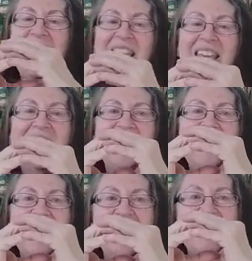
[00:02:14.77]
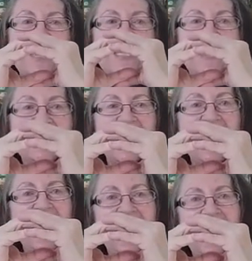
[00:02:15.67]
in his
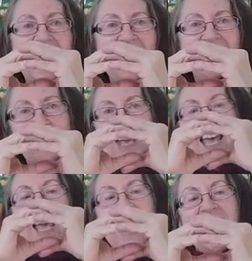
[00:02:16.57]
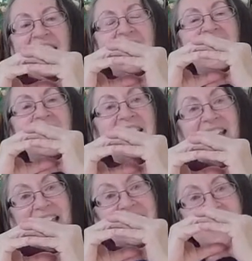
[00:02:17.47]
cave, in
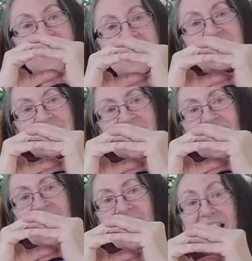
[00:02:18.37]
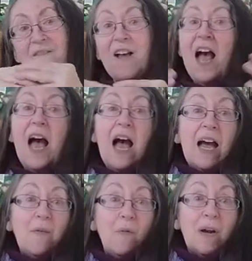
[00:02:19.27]
his cave.
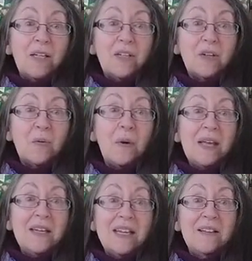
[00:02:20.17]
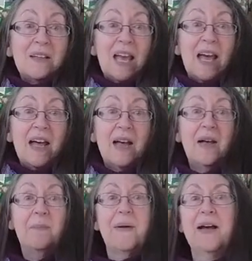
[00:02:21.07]
I wonder when he'll
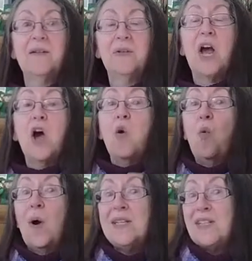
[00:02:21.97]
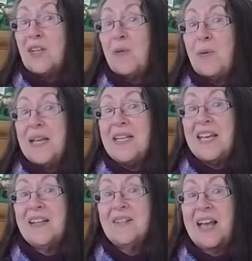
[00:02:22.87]
come out, wonder when
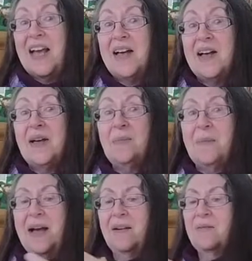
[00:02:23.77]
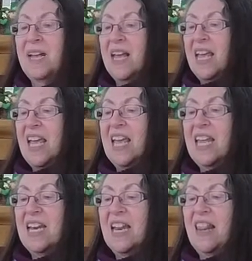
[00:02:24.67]
he'll come out
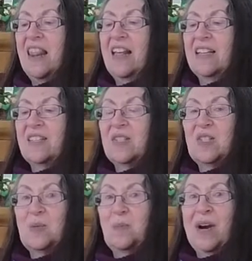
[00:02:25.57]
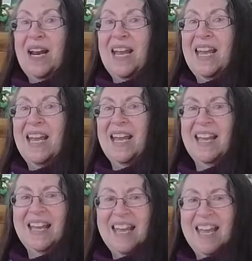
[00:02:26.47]
in the spring,
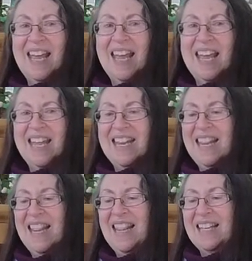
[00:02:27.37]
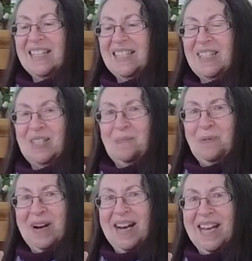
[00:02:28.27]
in the
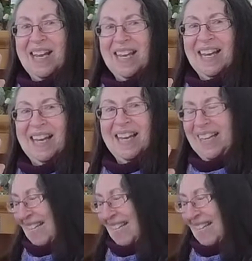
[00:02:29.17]
spring.